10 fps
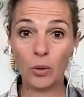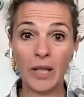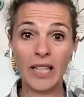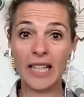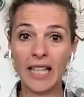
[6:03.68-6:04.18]
with
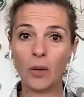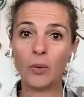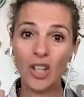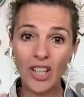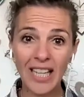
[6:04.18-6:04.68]
one
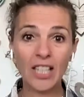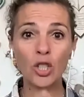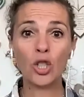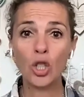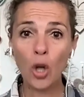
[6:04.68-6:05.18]
another. We are here
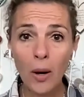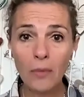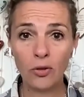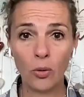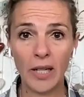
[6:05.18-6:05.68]
to show
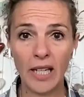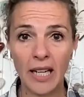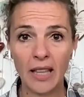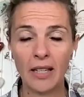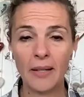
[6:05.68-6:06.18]
up for one
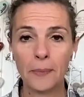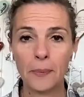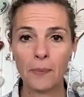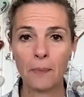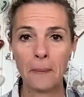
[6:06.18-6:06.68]
another.
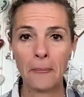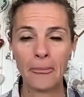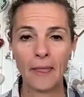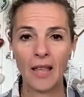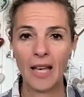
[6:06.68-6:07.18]

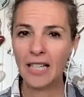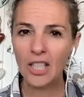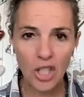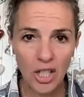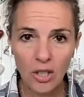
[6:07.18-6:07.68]
And
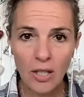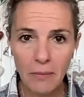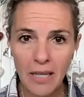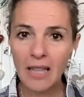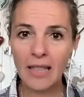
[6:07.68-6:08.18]
I genuinely
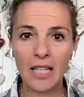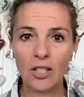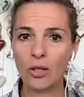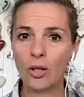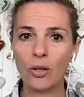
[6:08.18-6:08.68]
mean
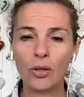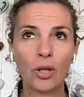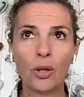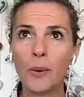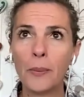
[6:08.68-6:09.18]
that, you know.
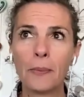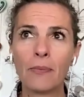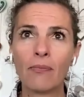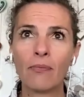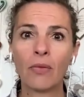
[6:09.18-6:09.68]
So
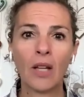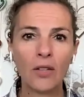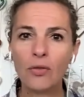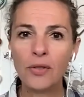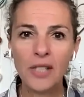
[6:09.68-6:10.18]

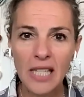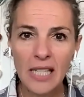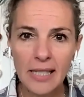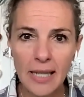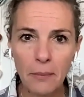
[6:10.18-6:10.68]
if you've
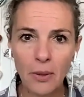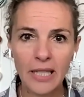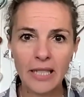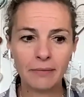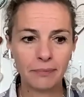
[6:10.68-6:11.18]
seen
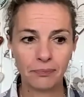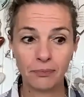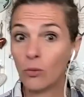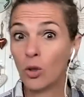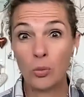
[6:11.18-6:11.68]
somebody
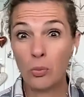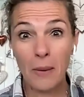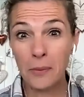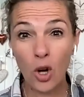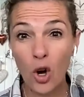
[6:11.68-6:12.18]
who's
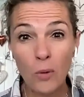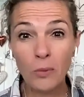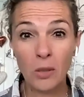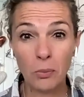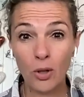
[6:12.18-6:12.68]
perhaps a
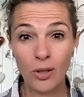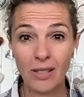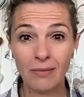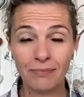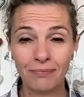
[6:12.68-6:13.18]
homeless
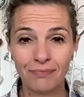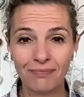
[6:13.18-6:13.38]
person,